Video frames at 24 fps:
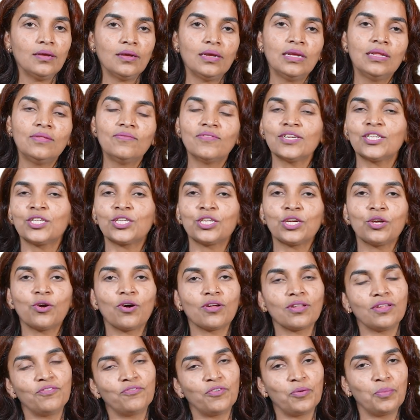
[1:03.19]
investing on
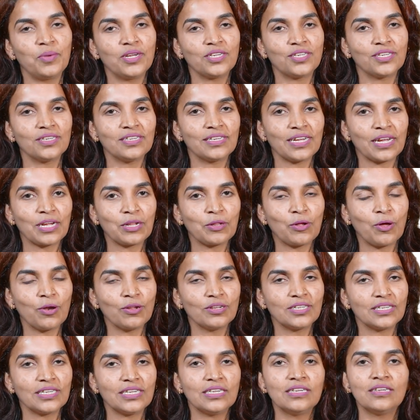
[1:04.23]
information
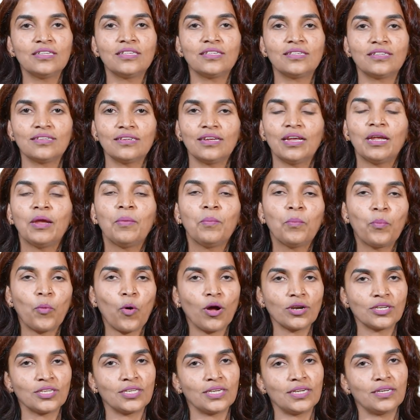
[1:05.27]
technology is
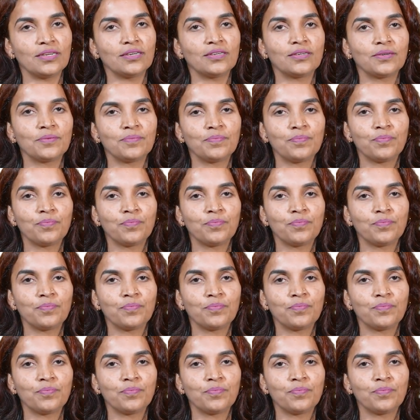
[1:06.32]
important.